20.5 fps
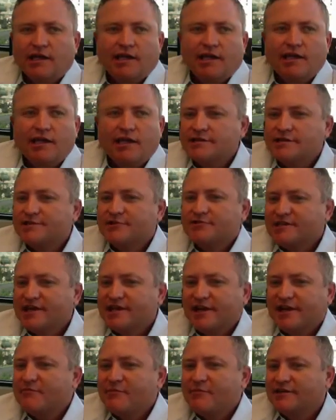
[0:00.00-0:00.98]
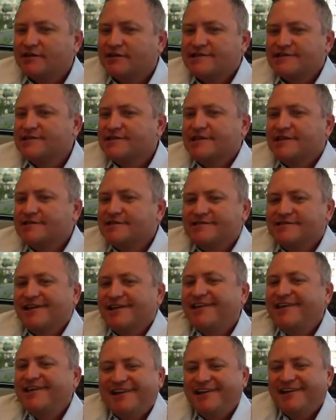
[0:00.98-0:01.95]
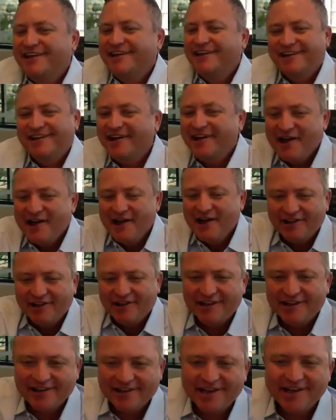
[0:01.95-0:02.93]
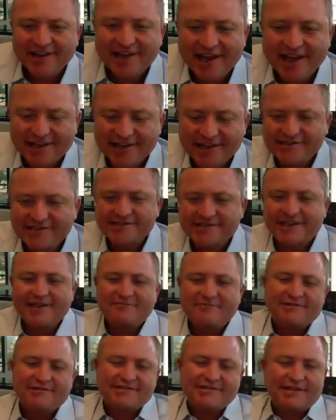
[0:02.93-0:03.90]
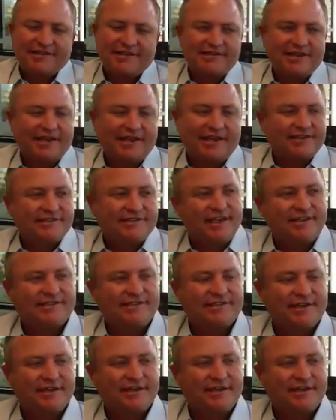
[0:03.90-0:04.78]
Let's don't talk about disease. Let's skip disease because that's